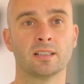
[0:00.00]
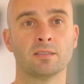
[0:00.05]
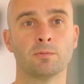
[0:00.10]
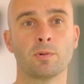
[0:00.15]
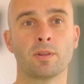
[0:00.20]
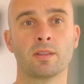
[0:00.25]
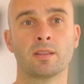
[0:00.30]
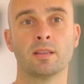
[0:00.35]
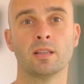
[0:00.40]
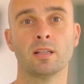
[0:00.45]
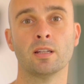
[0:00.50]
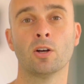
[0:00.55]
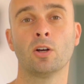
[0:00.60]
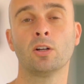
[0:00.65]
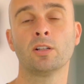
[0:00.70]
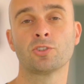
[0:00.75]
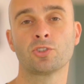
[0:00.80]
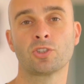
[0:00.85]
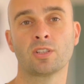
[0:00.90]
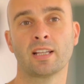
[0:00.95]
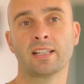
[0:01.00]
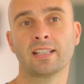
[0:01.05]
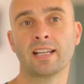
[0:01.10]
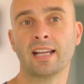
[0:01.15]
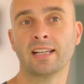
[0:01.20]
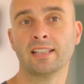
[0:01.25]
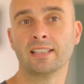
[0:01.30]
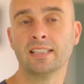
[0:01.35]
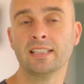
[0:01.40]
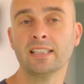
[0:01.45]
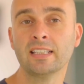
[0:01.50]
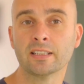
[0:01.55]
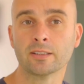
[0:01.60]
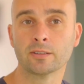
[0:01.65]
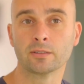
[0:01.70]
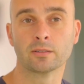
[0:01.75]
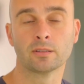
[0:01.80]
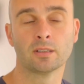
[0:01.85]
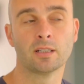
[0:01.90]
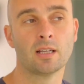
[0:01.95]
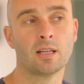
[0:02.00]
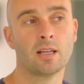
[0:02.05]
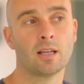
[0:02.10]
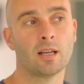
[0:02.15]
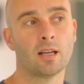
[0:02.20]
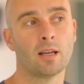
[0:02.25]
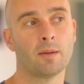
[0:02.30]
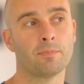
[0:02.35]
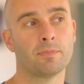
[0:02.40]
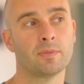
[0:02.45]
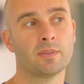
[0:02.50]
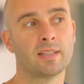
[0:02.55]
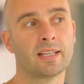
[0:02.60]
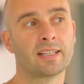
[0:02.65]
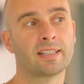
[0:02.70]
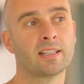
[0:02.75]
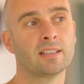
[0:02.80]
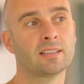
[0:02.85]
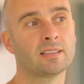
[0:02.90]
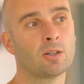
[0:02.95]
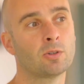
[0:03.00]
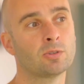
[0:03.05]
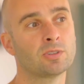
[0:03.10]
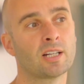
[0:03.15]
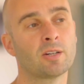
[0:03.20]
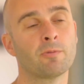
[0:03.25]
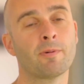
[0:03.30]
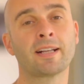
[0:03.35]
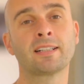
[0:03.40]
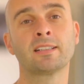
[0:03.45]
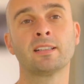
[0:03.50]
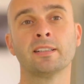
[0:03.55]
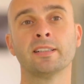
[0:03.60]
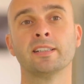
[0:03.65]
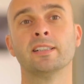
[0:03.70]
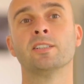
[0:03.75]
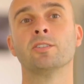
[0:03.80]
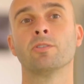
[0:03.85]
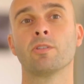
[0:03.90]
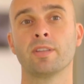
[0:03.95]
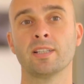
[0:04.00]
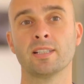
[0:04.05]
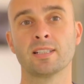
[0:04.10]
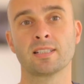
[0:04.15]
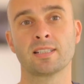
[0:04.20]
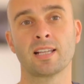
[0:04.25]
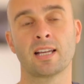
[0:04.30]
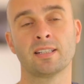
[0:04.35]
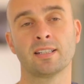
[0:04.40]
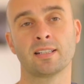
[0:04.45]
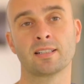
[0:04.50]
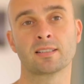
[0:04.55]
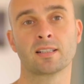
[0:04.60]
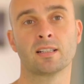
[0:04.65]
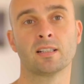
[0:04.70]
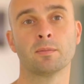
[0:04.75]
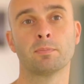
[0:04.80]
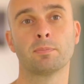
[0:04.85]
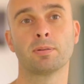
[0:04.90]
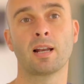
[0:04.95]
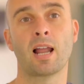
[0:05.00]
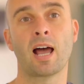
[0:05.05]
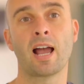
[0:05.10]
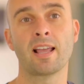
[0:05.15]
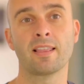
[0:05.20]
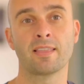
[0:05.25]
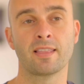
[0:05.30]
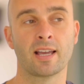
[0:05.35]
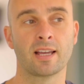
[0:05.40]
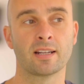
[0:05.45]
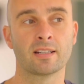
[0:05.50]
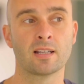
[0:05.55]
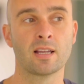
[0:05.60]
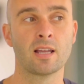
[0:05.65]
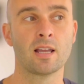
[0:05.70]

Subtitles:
And with the knowledge they gain here, they can go directly into these settings and apply that